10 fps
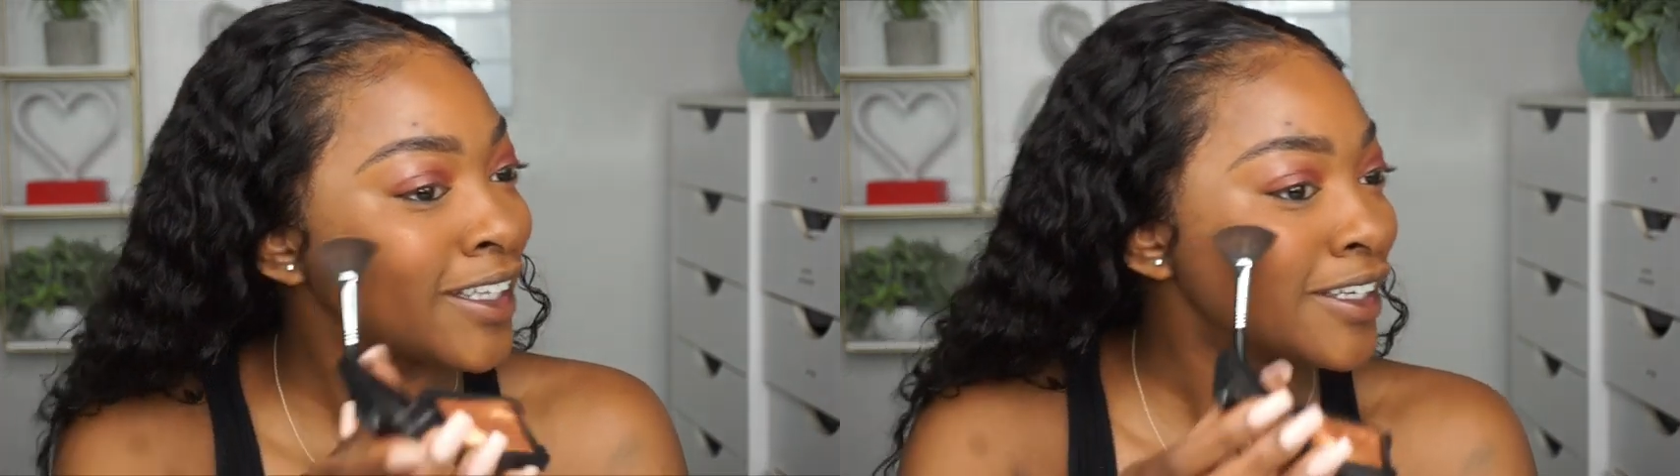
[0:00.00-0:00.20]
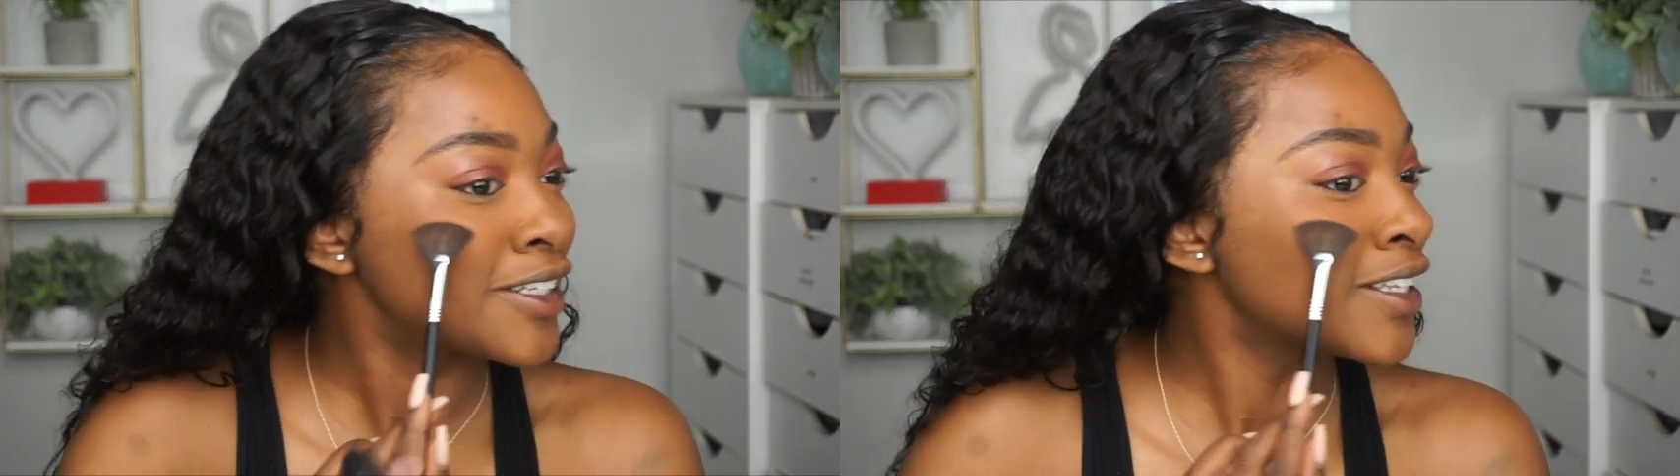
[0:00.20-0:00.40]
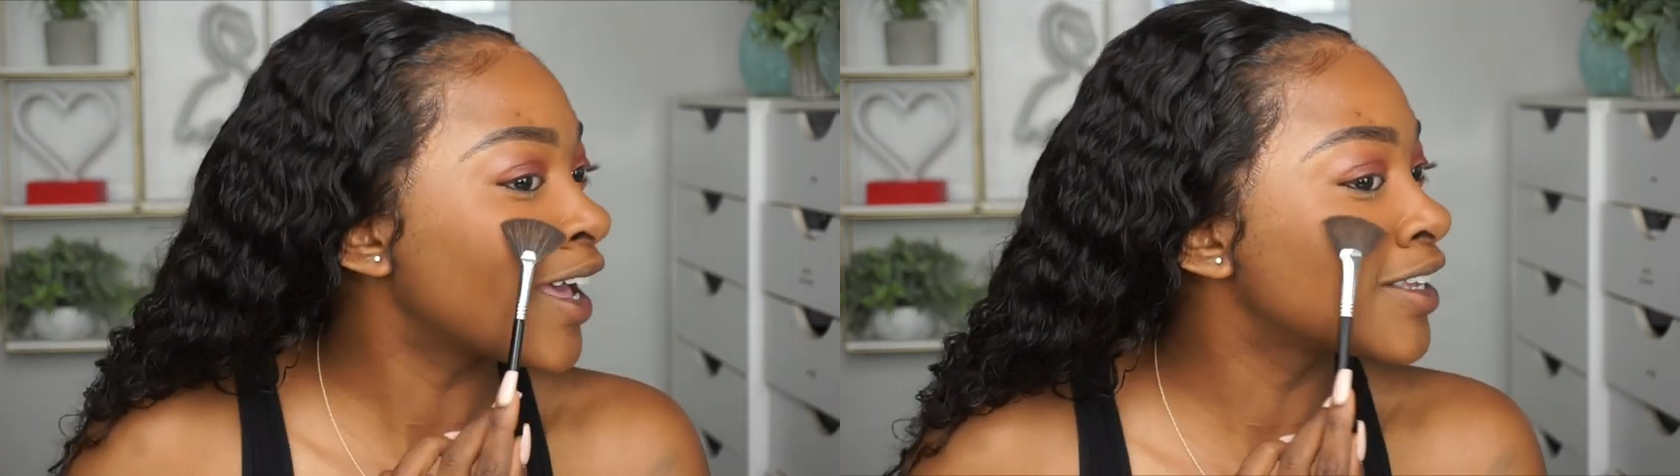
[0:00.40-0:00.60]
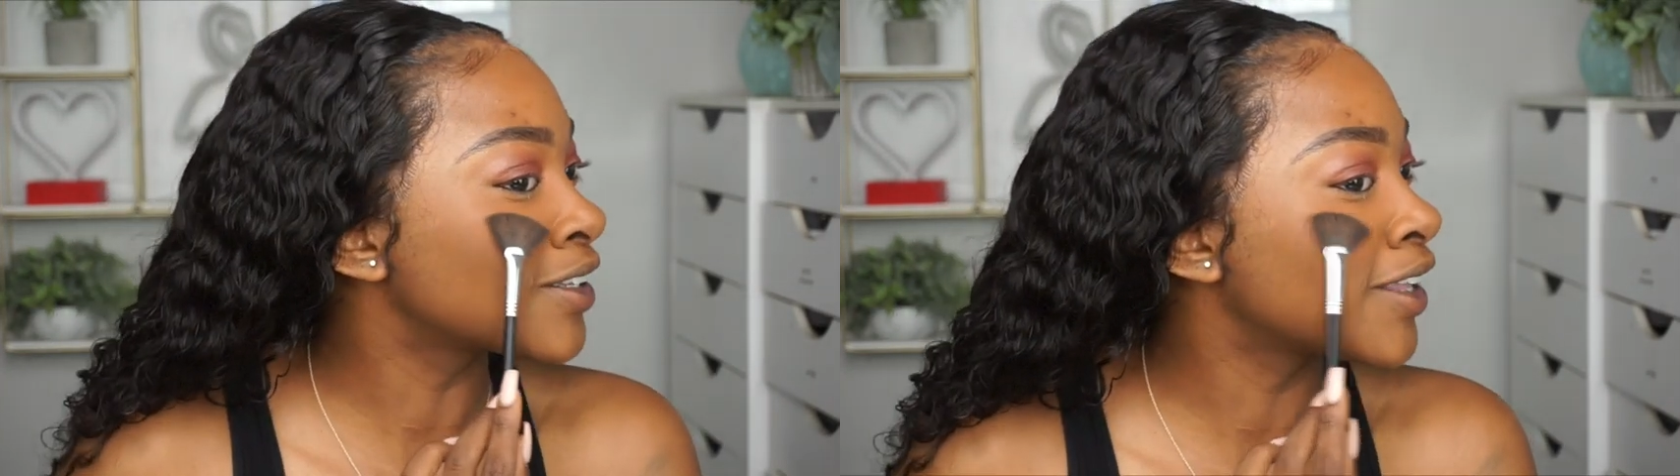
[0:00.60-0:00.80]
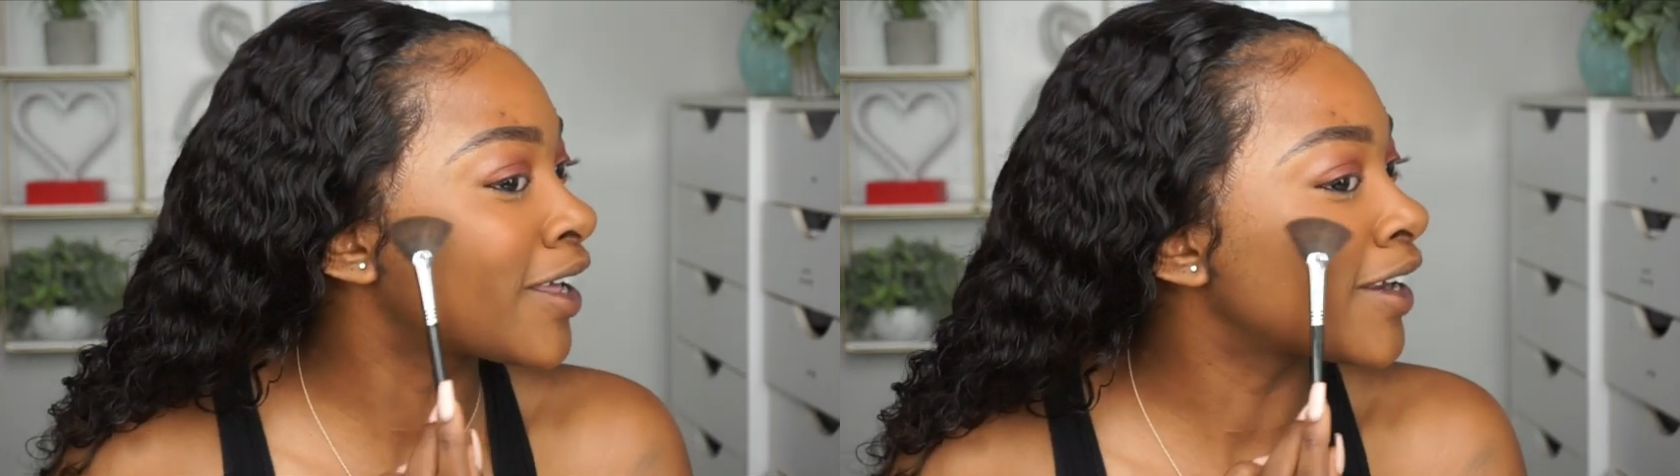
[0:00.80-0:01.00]
It just adds
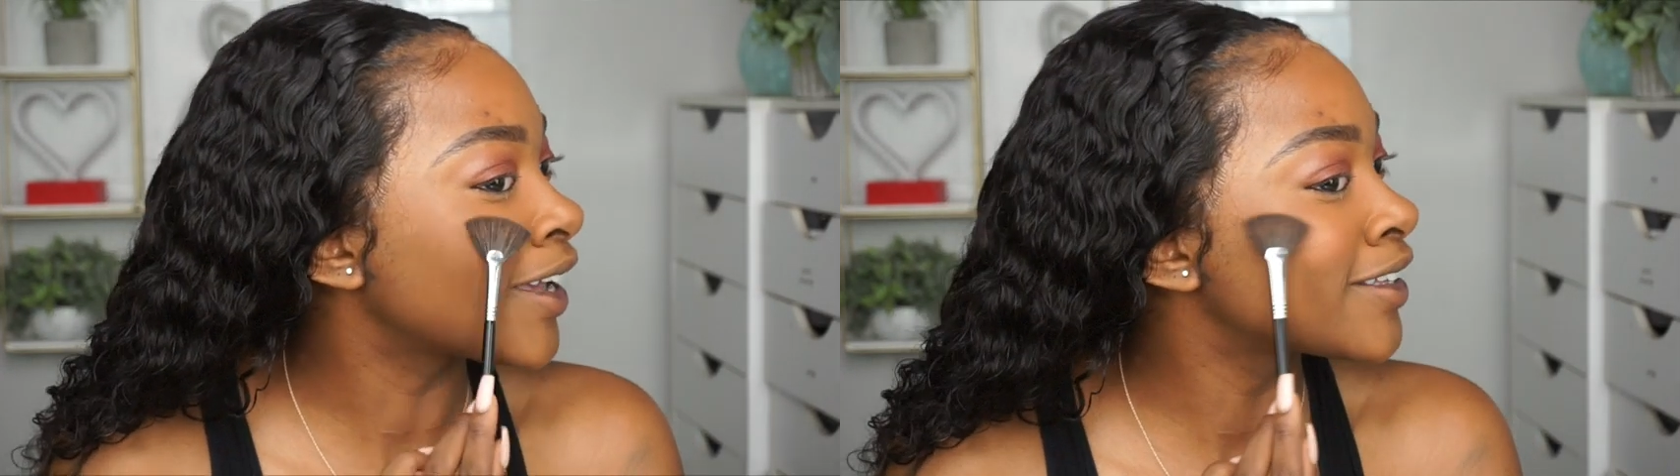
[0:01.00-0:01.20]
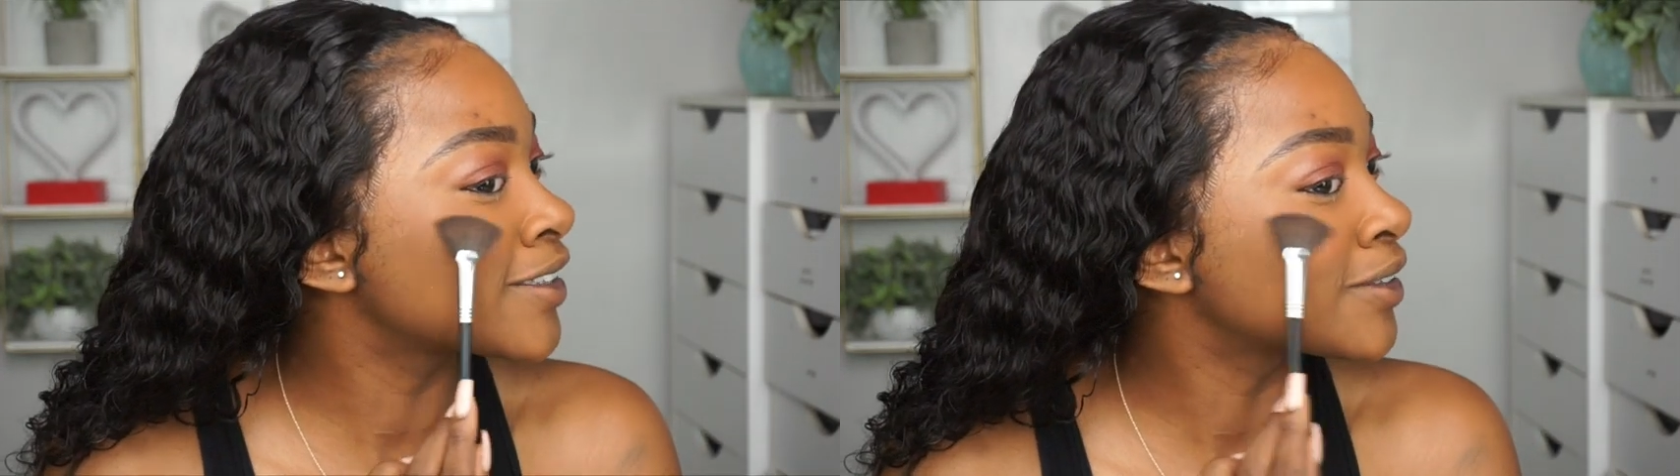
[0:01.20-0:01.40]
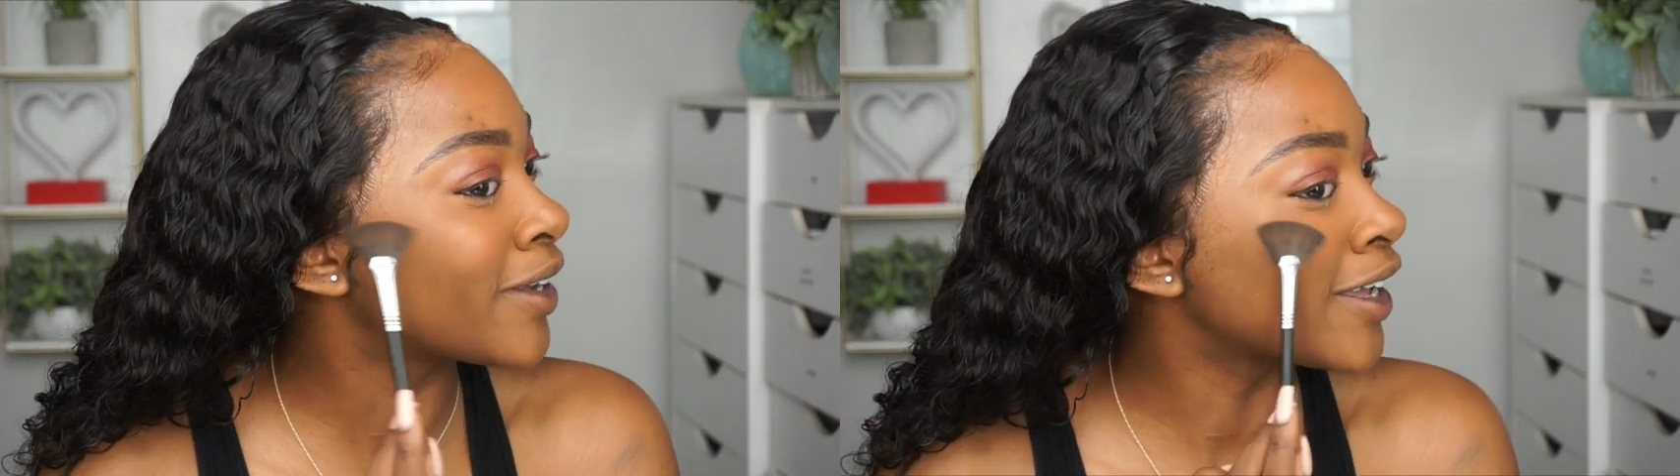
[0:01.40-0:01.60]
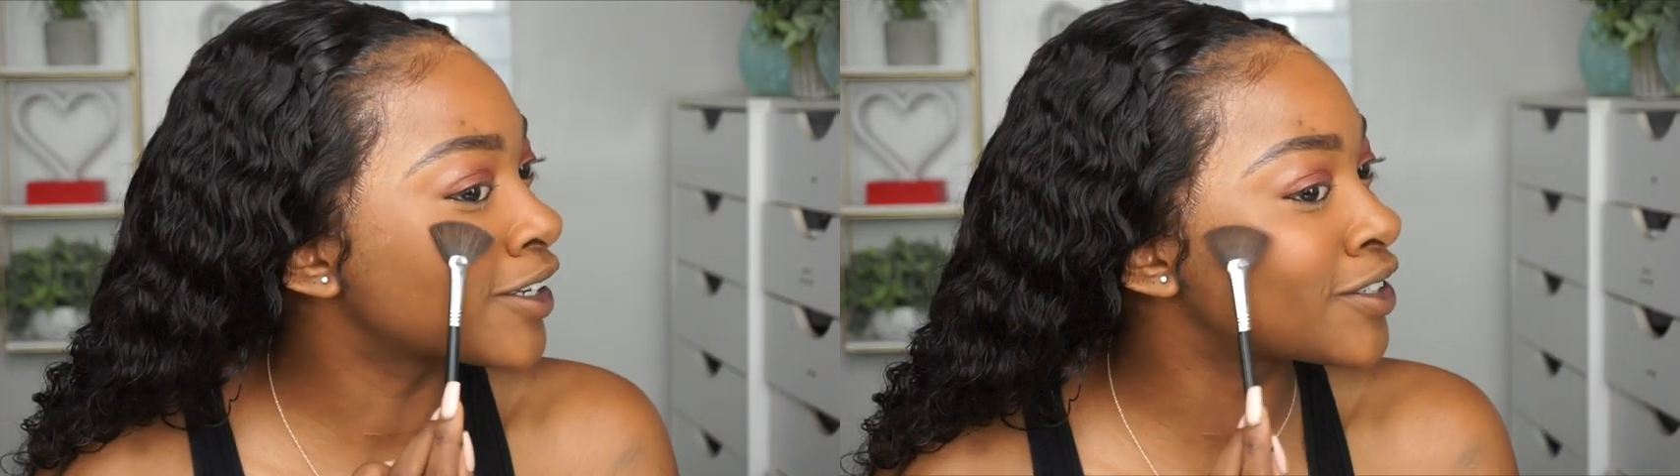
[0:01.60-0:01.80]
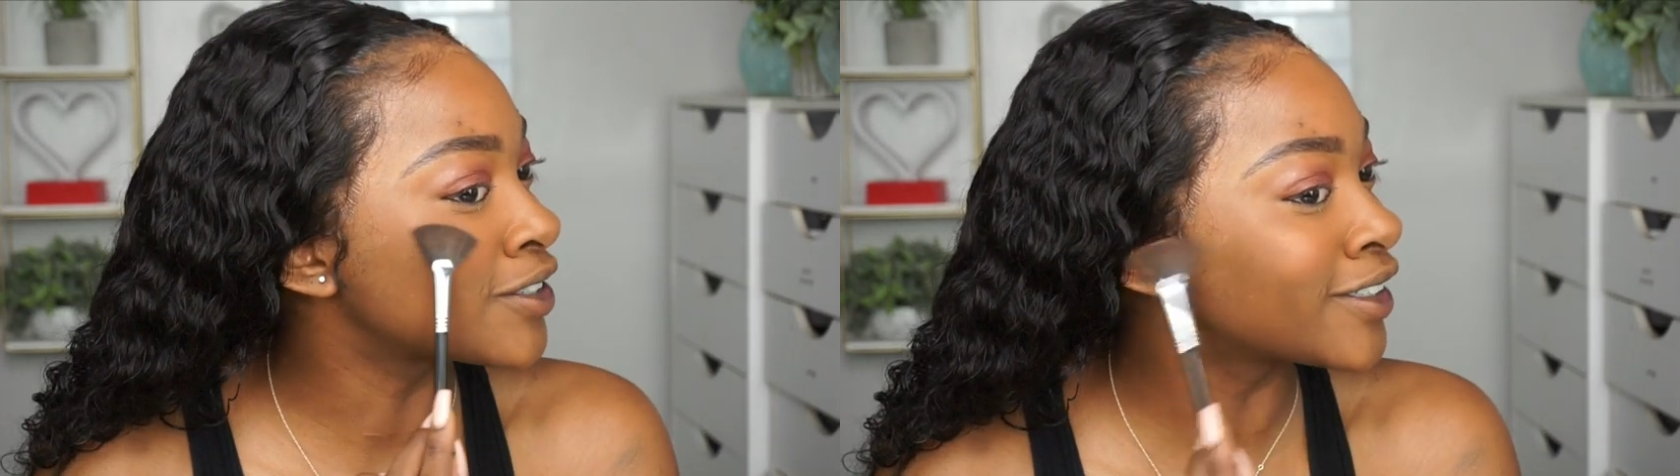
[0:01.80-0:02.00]
on that nice little
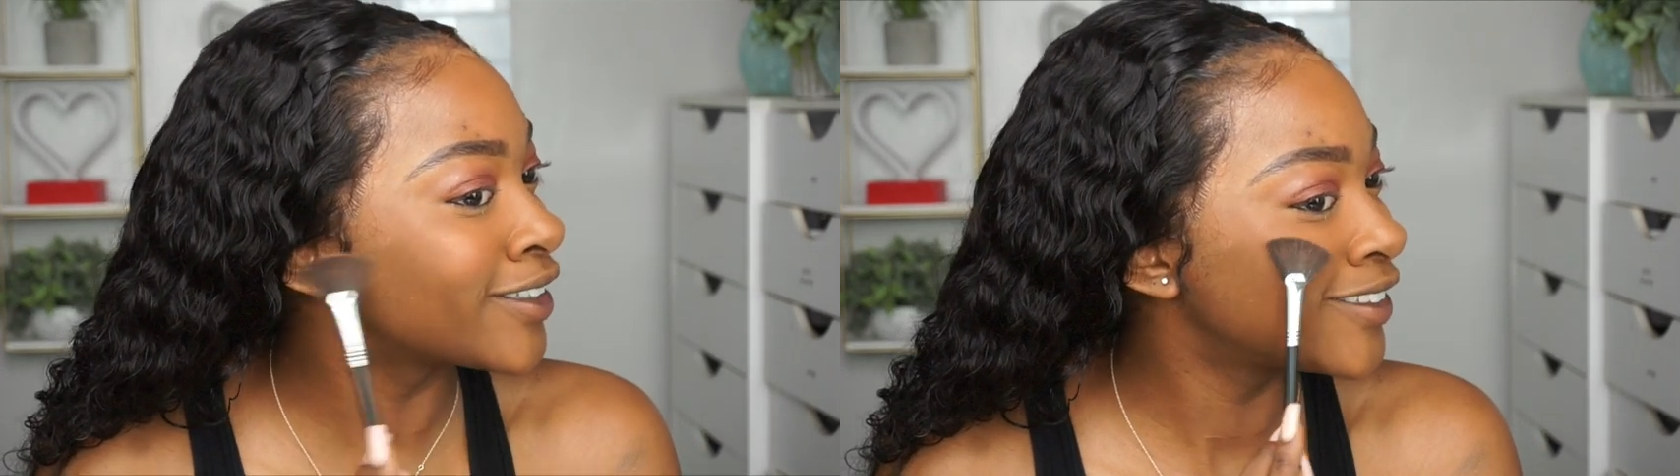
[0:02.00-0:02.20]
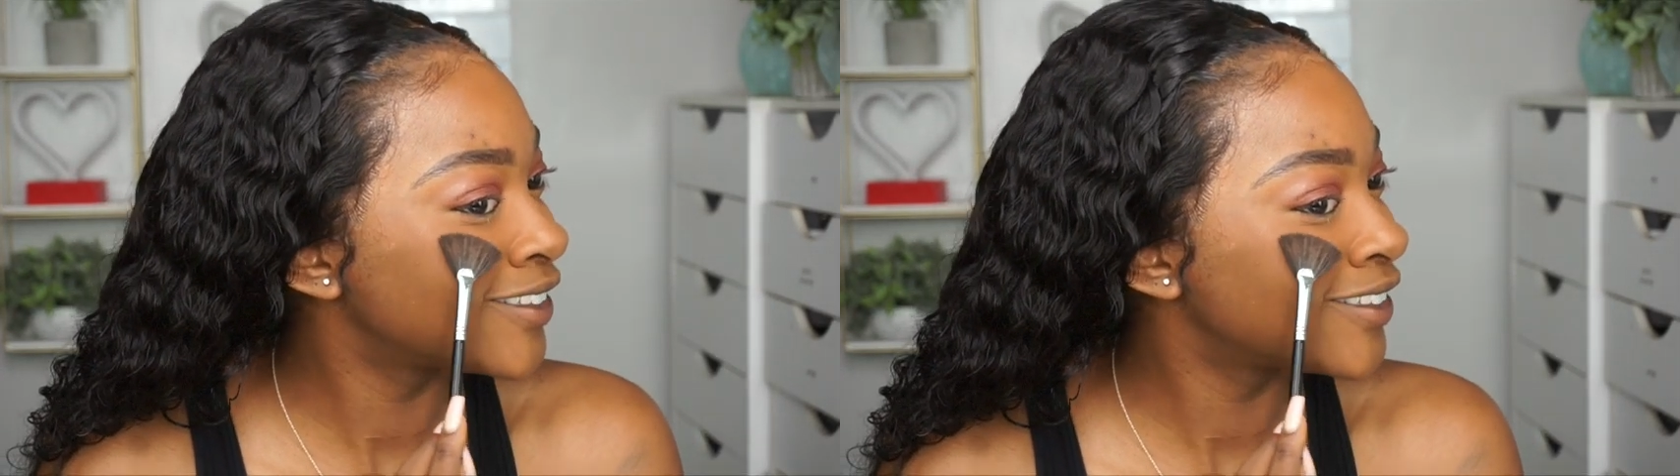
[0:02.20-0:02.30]
extra.